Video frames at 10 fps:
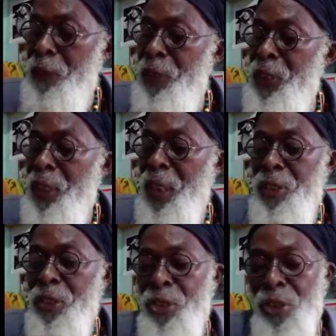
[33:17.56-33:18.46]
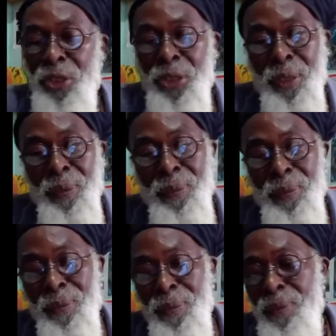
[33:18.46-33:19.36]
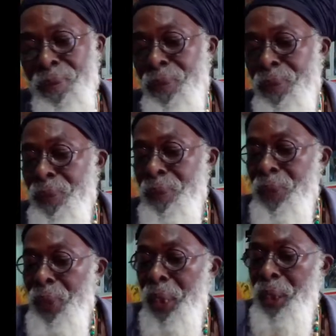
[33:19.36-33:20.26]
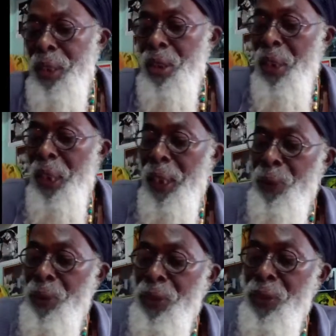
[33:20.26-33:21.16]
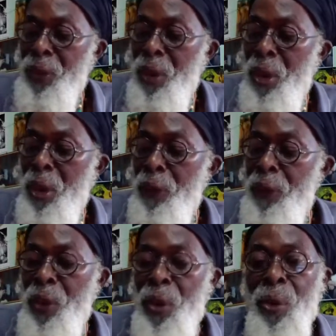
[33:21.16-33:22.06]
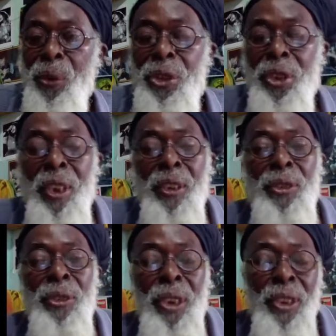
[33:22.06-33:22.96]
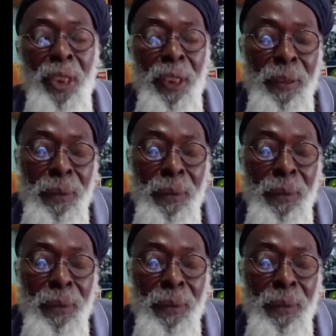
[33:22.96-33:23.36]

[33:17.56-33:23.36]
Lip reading: the physical structure and the inner iris of their original creation.